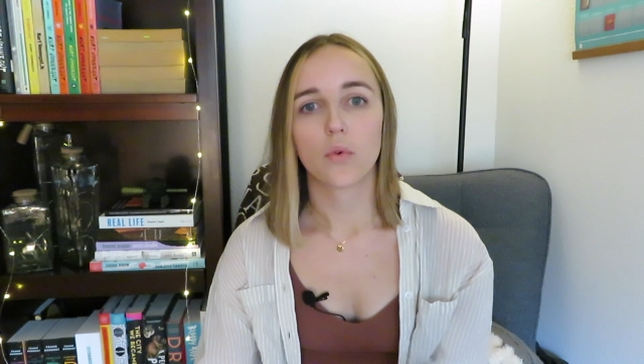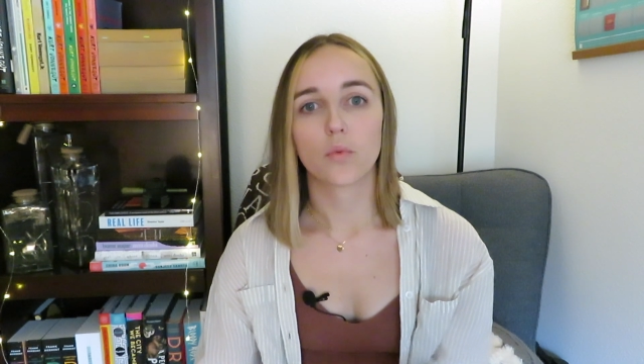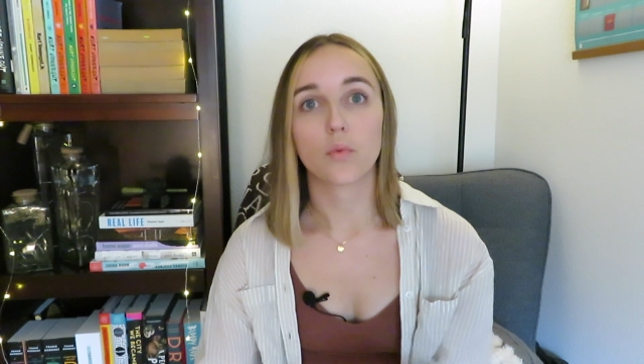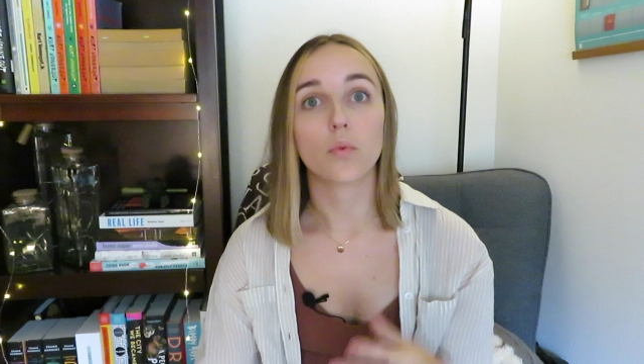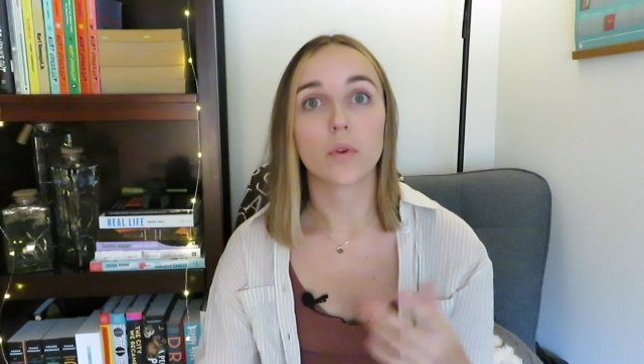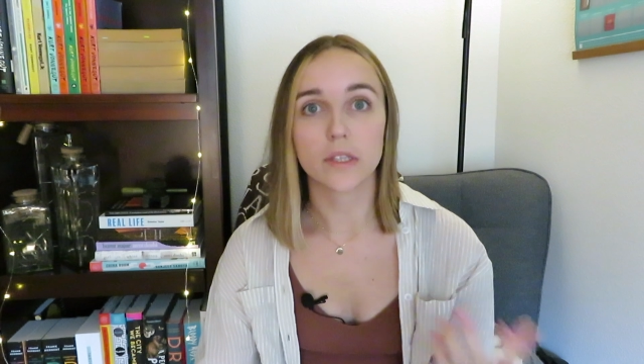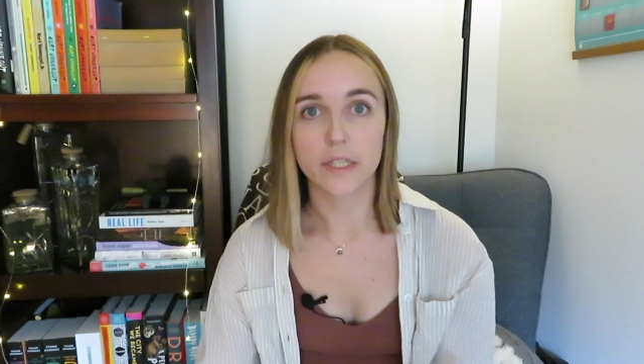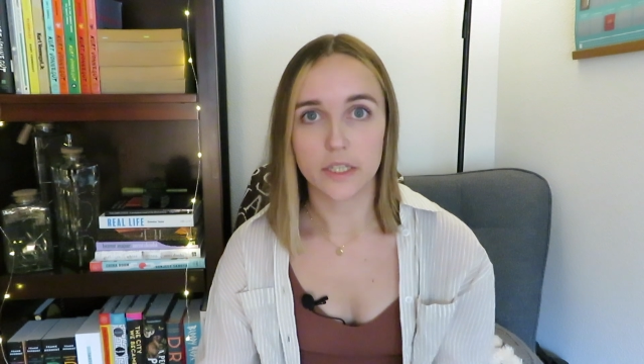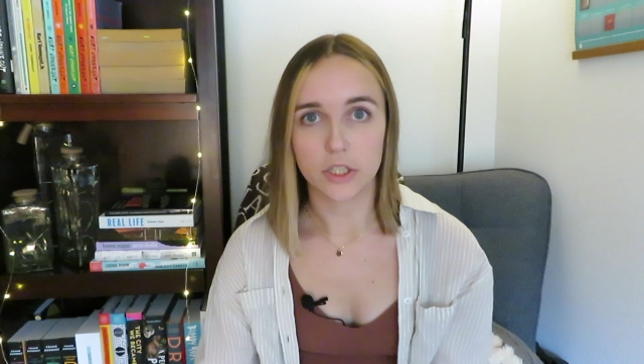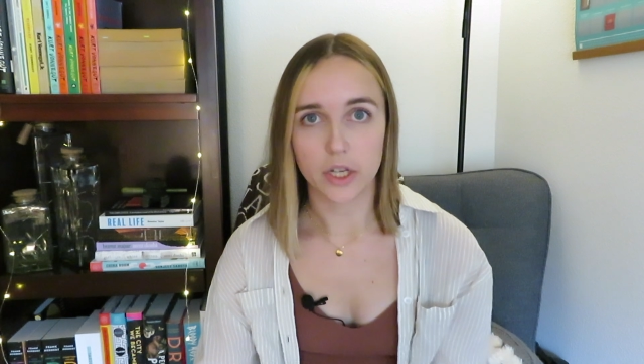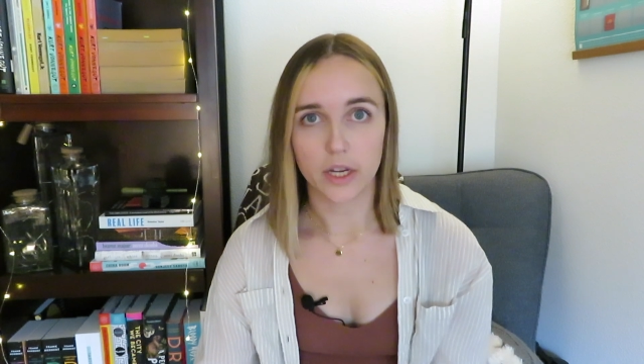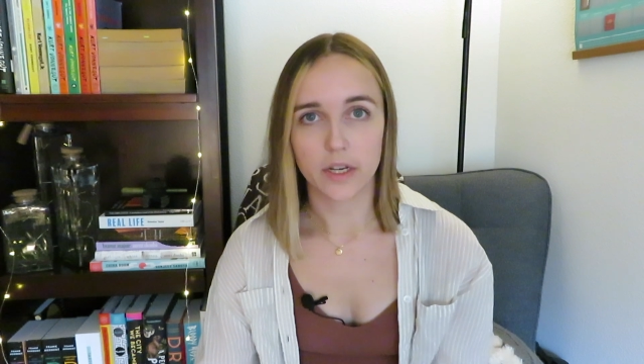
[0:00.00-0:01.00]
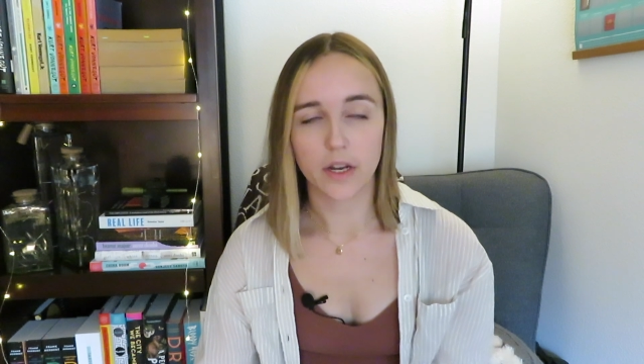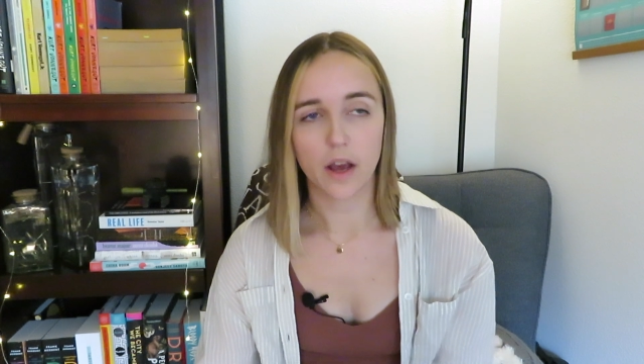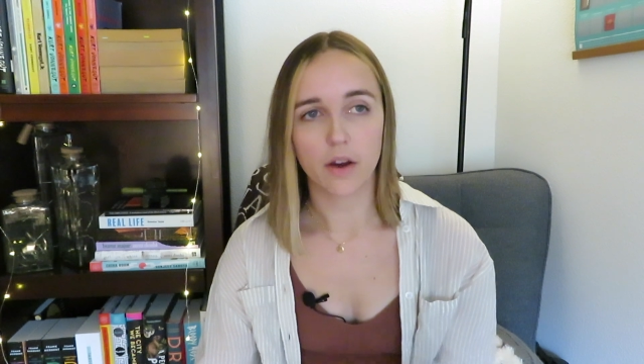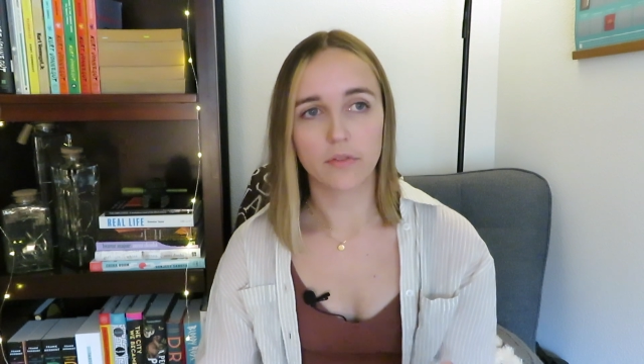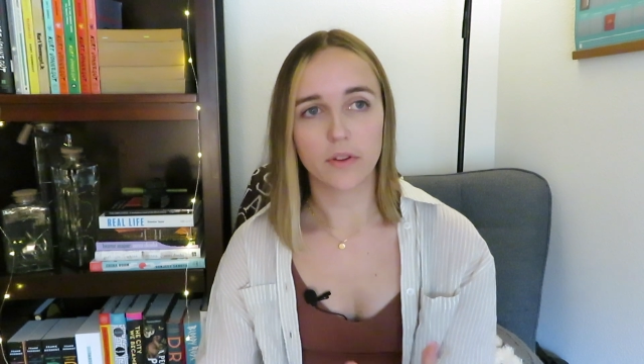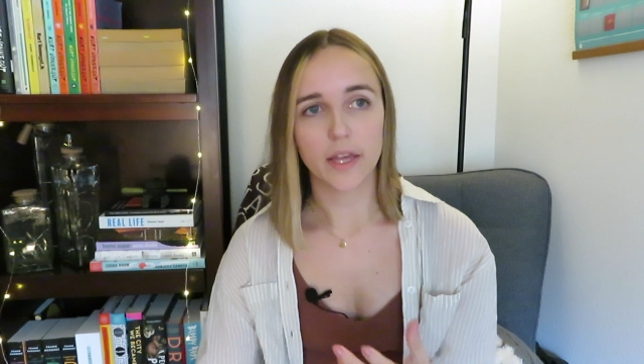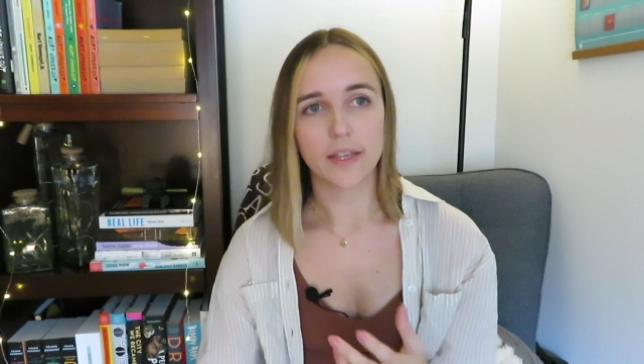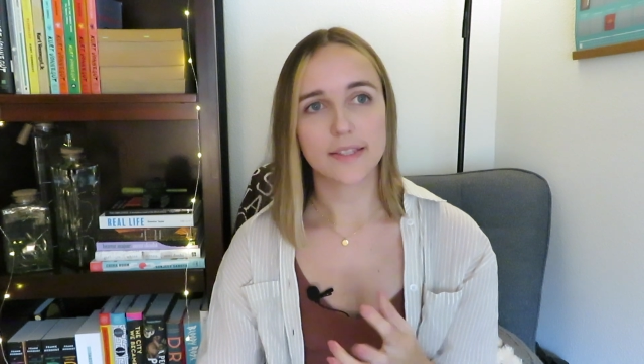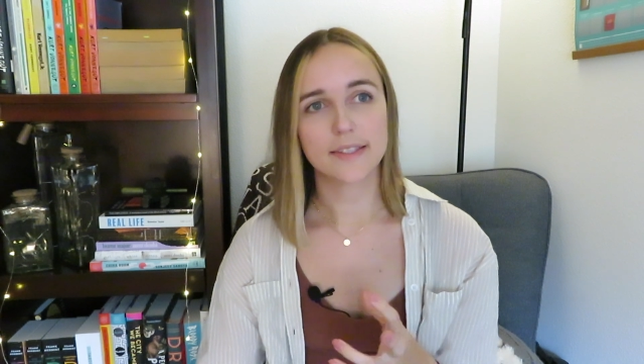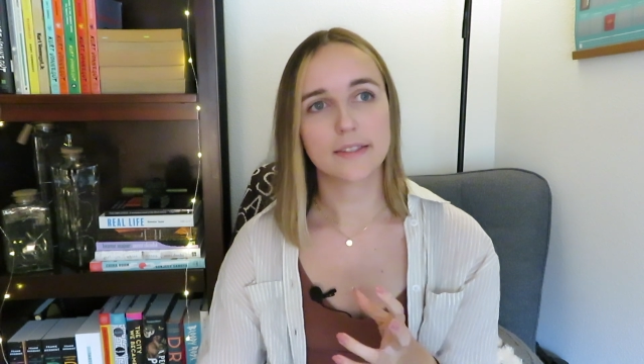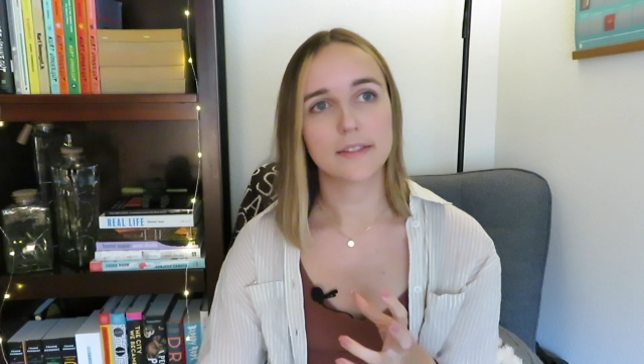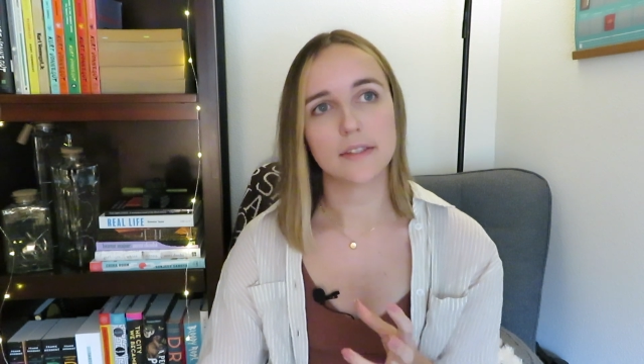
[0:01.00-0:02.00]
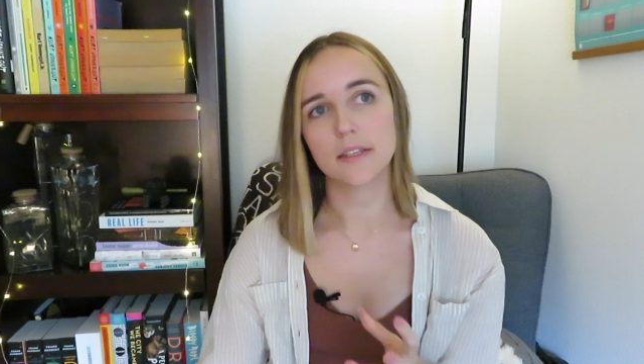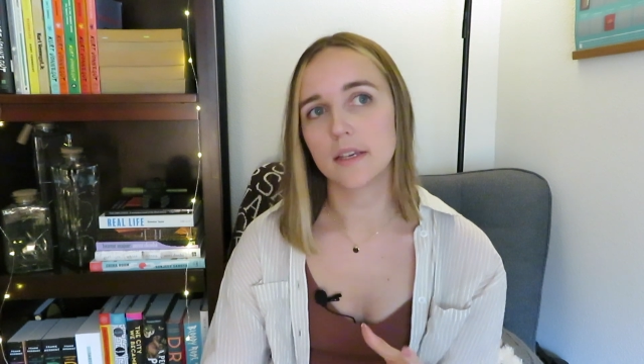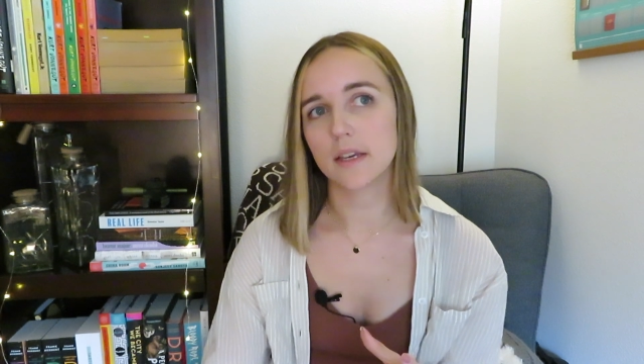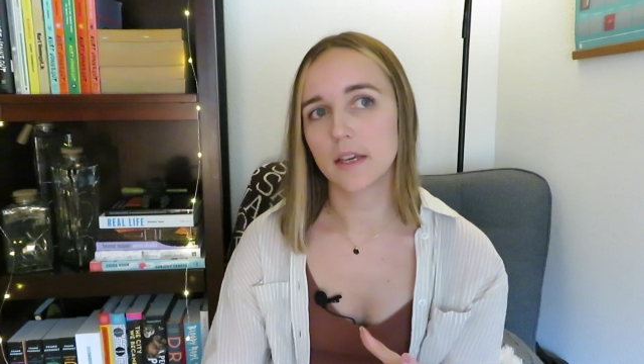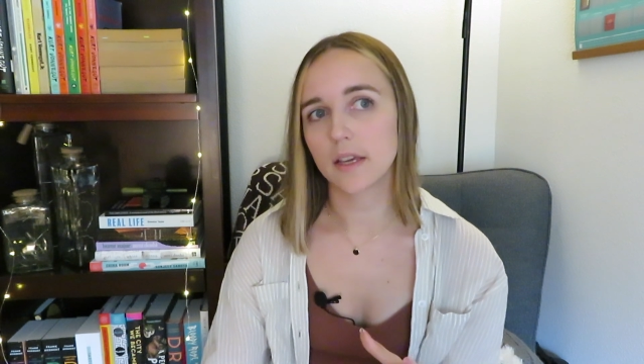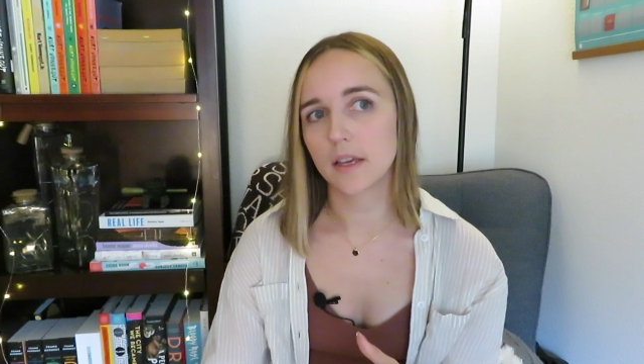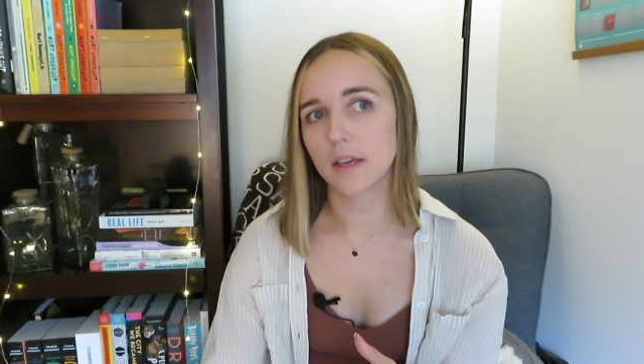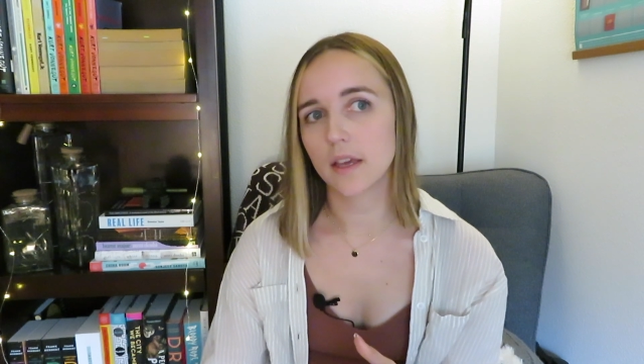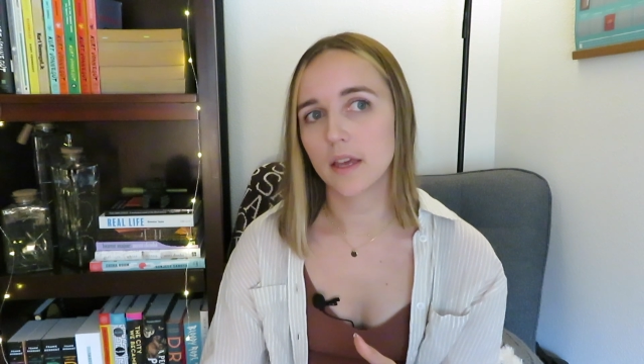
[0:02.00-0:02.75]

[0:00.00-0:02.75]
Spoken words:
religion, of like seeing